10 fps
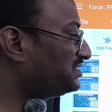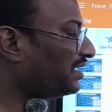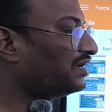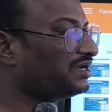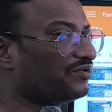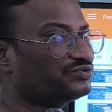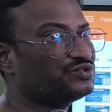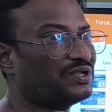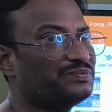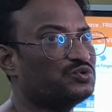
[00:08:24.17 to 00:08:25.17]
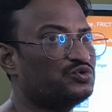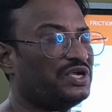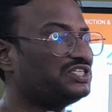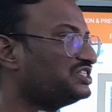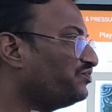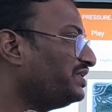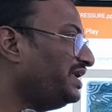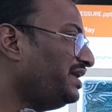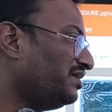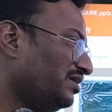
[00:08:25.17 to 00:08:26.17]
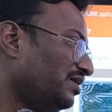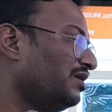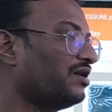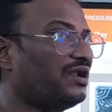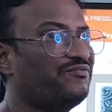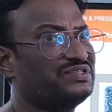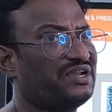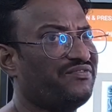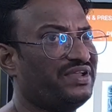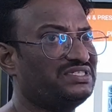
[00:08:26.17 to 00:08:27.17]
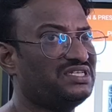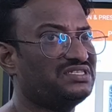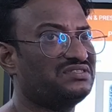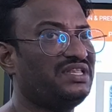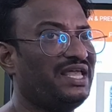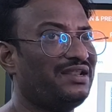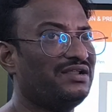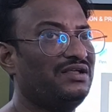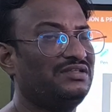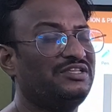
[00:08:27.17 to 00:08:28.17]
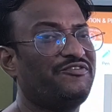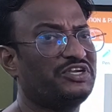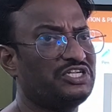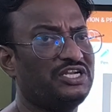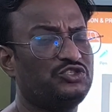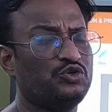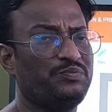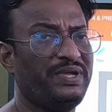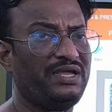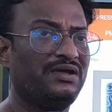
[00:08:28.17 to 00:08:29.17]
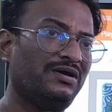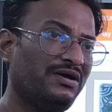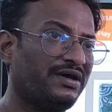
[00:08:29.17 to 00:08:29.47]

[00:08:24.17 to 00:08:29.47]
In some situations we need rough surfaces. There the friction should be